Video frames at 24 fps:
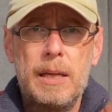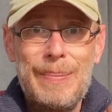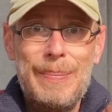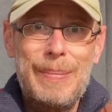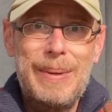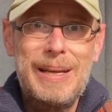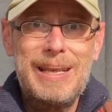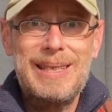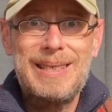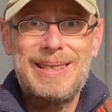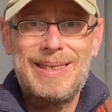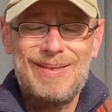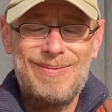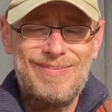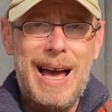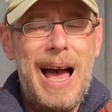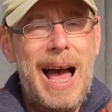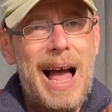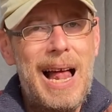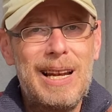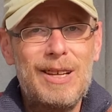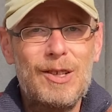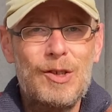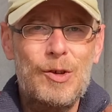But
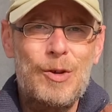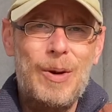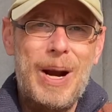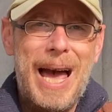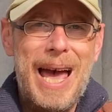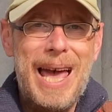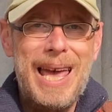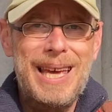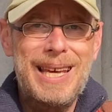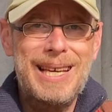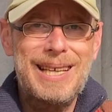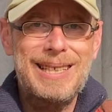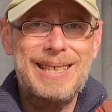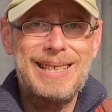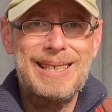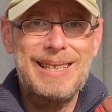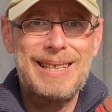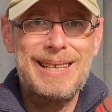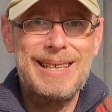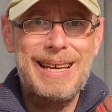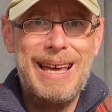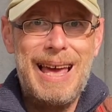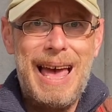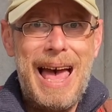I'll try it,
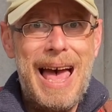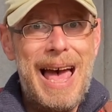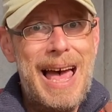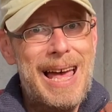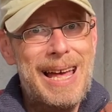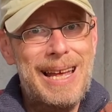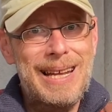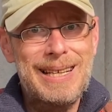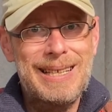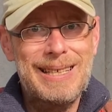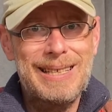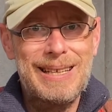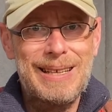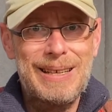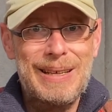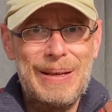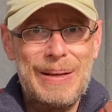and